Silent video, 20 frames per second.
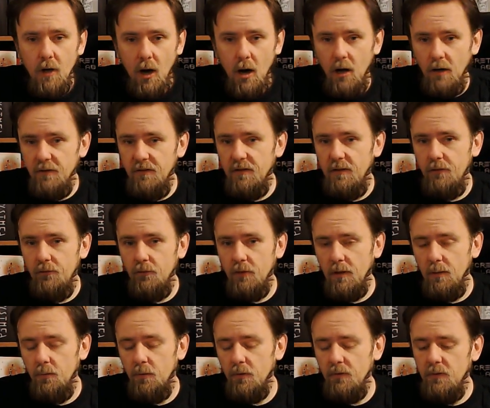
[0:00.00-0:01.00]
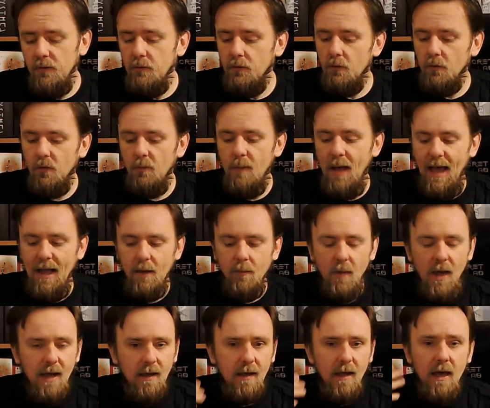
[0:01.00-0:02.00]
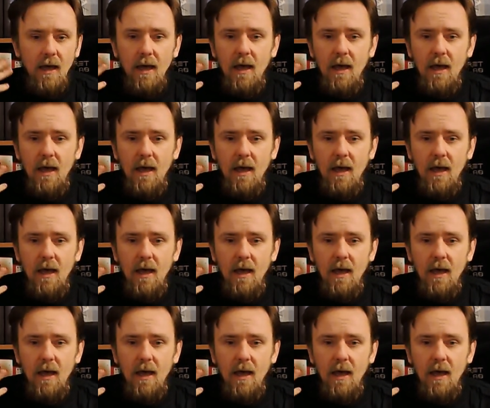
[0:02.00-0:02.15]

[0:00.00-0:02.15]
of cards that you can put into your backpack,